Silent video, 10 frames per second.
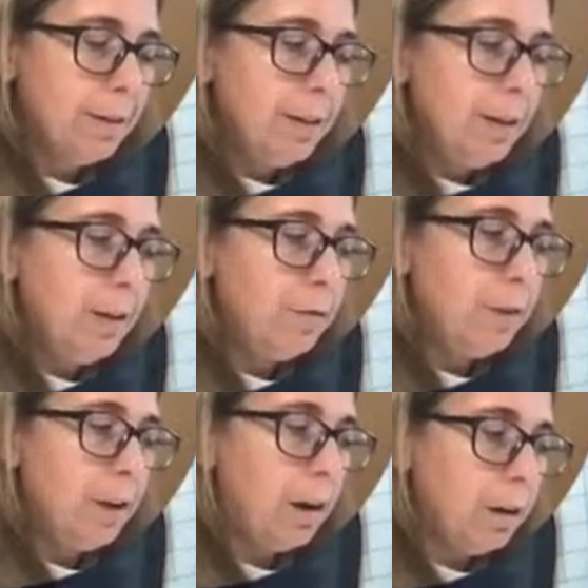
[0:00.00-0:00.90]
If
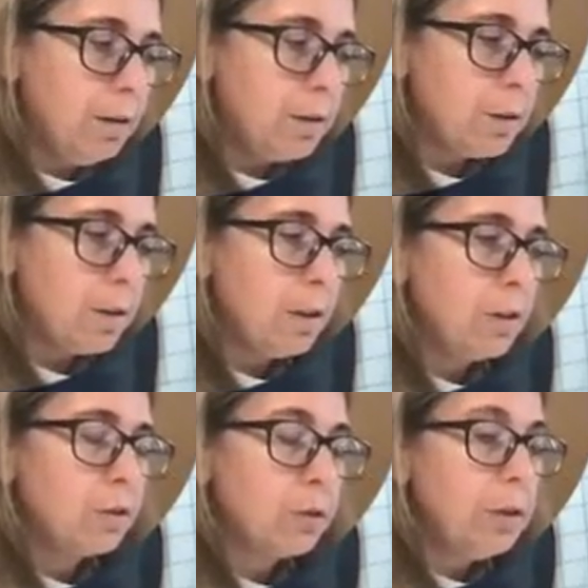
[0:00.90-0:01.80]
they aren't,
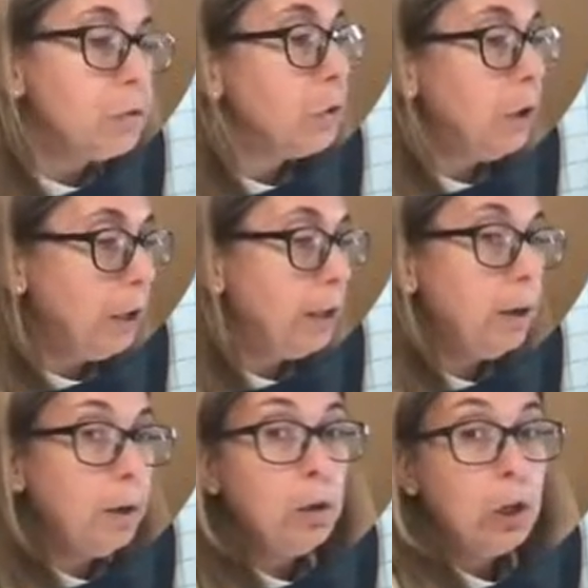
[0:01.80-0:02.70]
your tree is going to
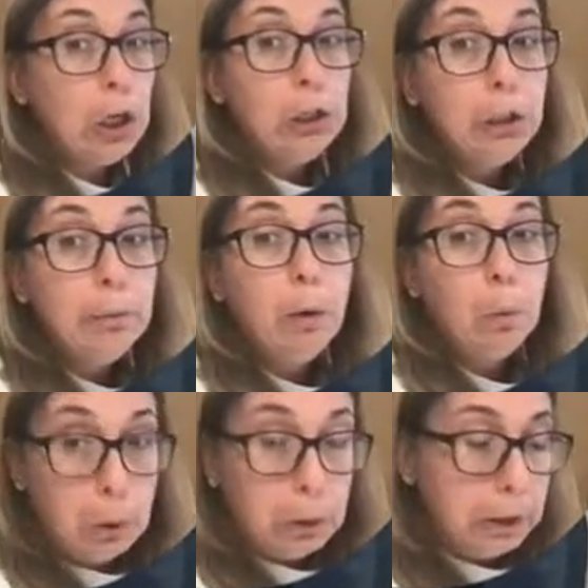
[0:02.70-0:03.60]
look a little bit
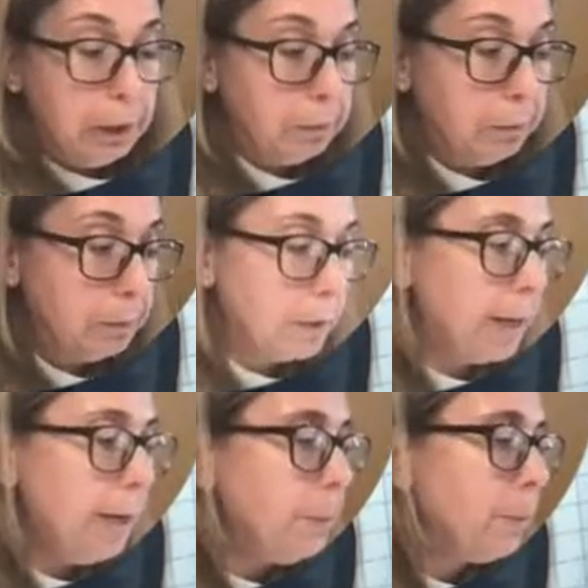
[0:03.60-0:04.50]
wonky.
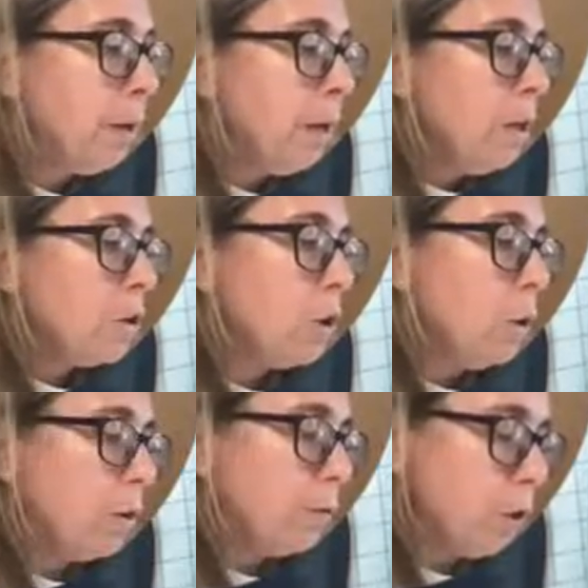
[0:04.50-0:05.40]
Okay.
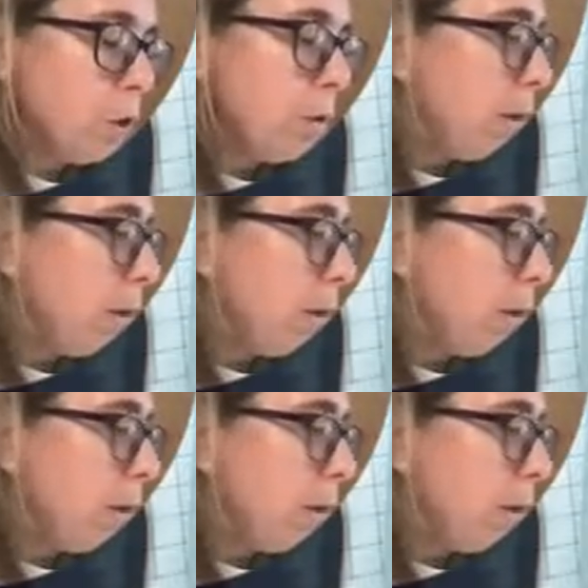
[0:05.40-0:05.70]
So the first one I'm